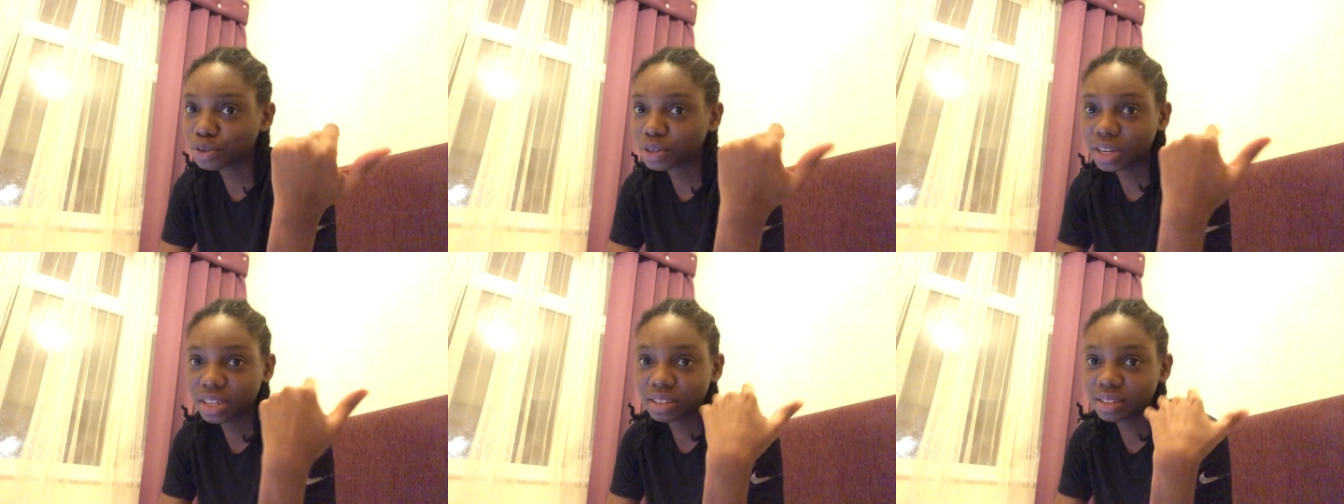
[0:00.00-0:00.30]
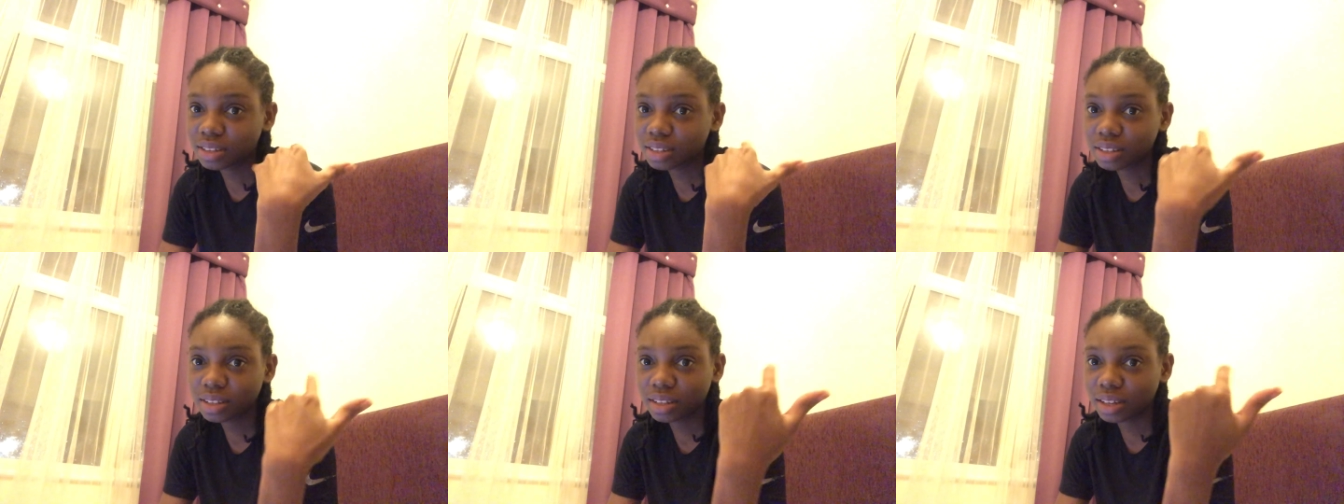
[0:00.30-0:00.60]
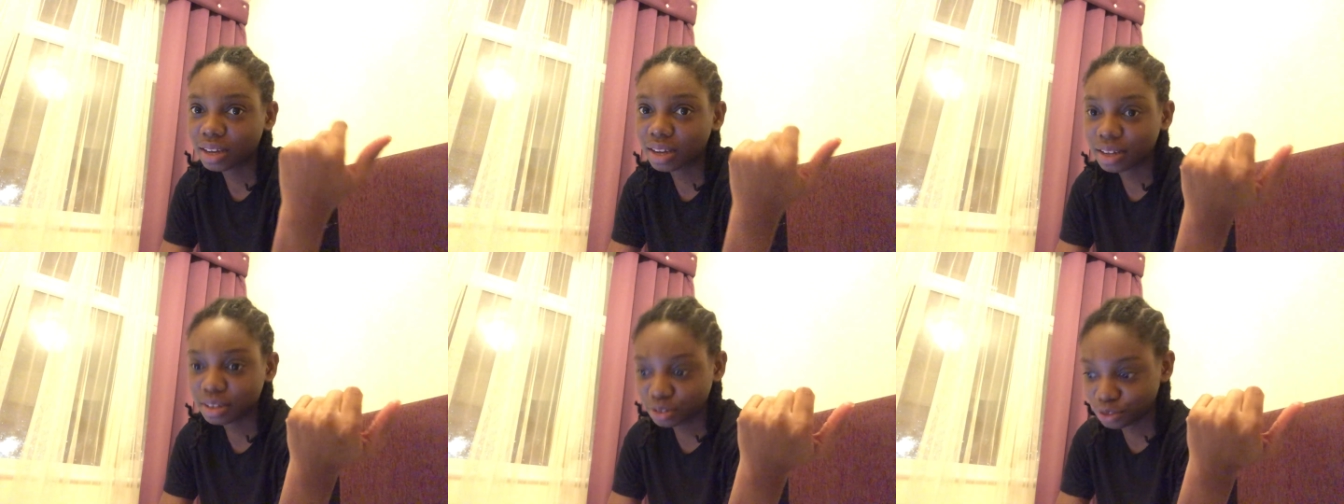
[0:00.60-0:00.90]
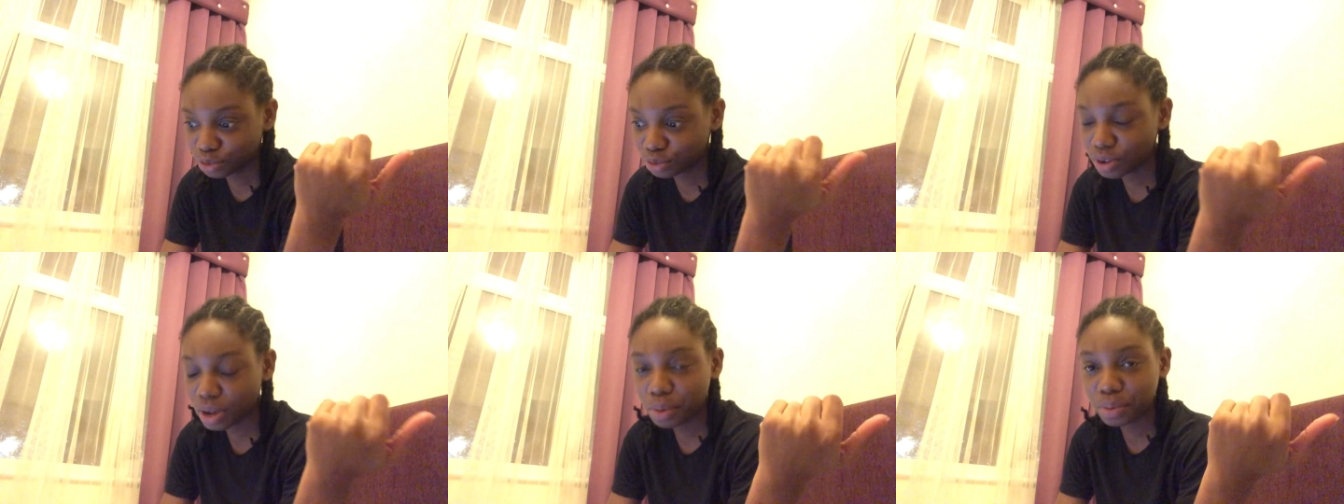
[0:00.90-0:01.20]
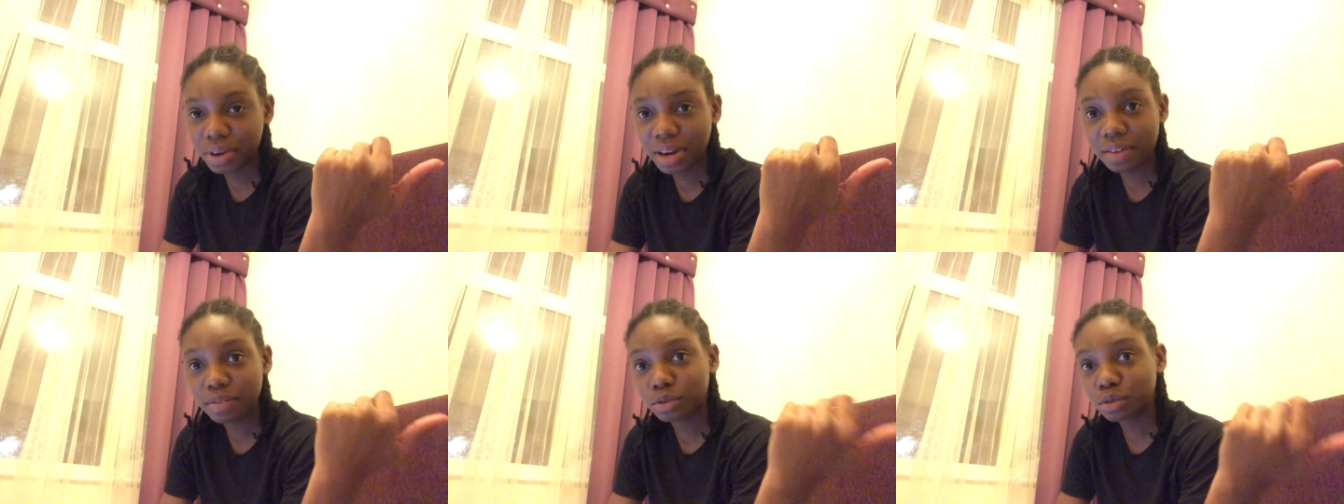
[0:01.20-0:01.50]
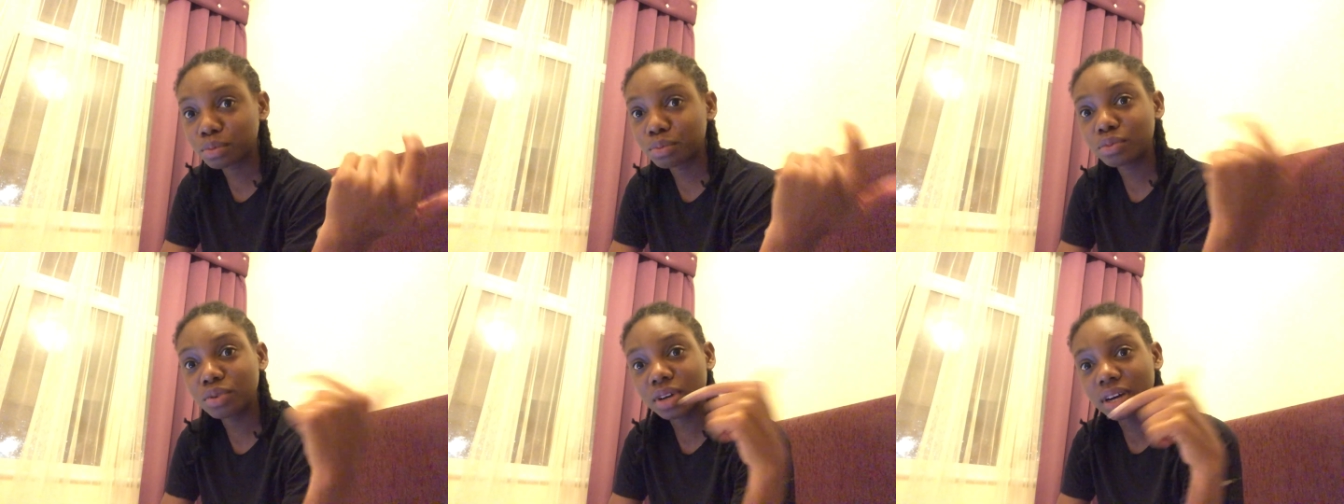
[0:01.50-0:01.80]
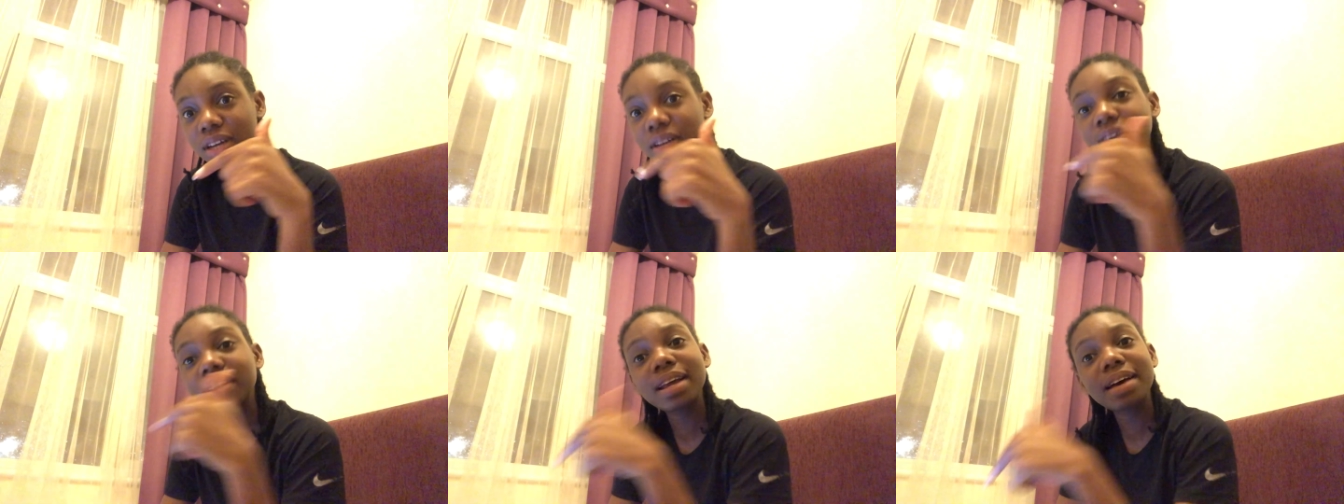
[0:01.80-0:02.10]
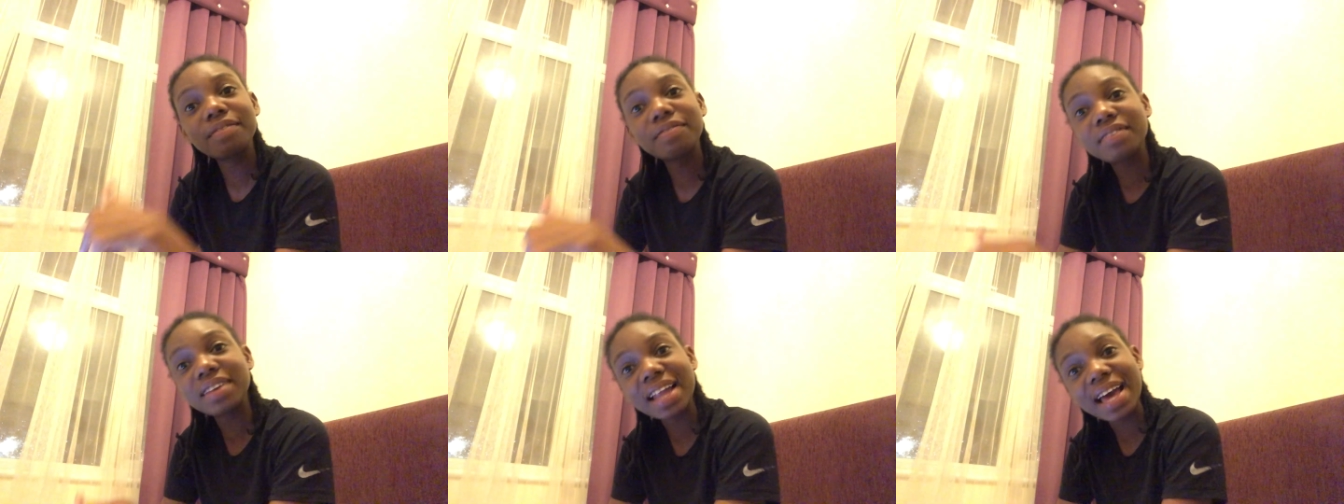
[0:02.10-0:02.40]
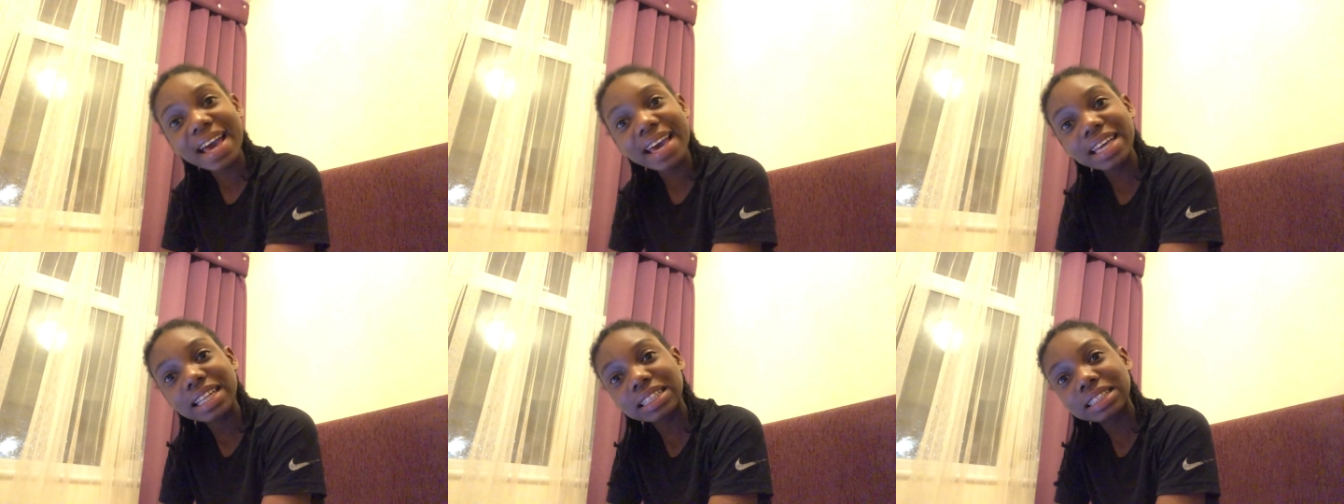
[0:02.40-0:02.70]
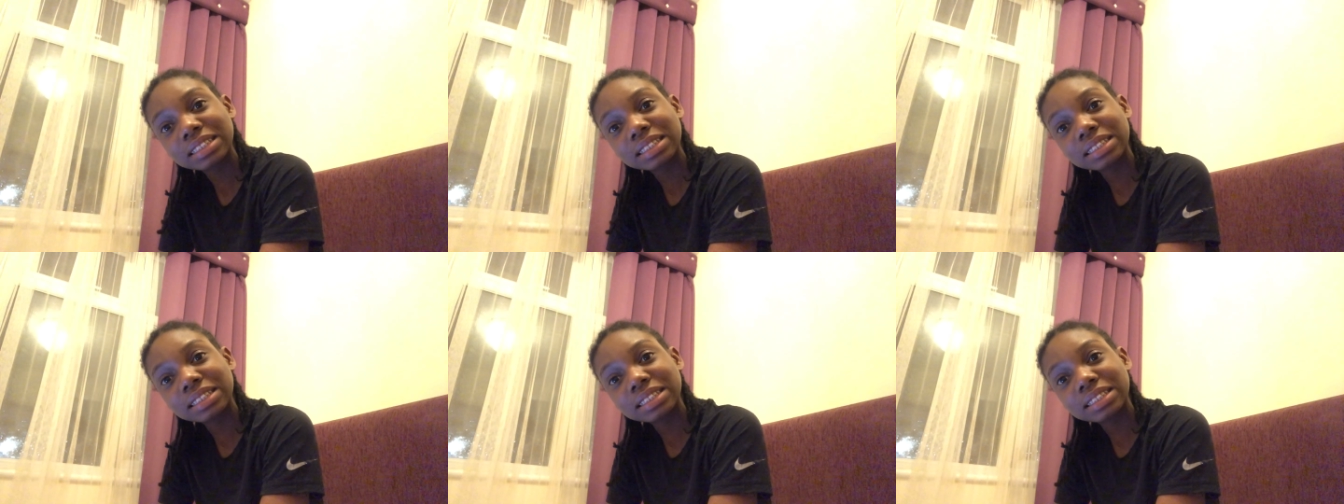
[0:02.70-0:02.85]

There's nothing they can do. I would have to book another flight."